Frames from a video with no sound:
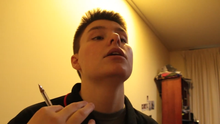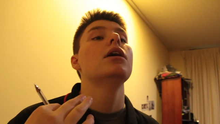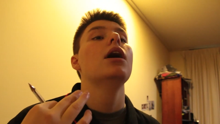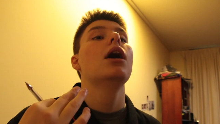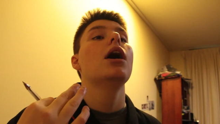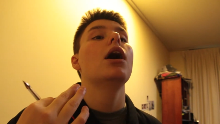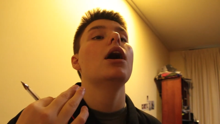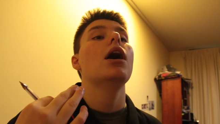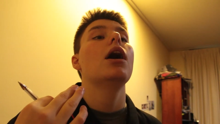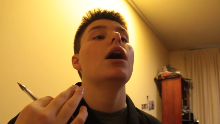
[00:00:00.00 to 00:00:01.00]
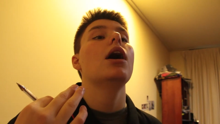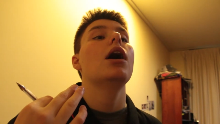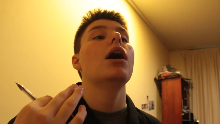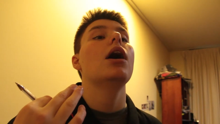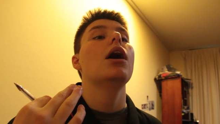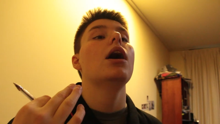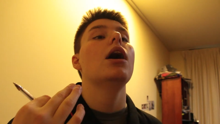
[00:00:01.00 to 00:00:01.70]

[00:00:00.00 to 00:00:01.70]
Nobody speaks.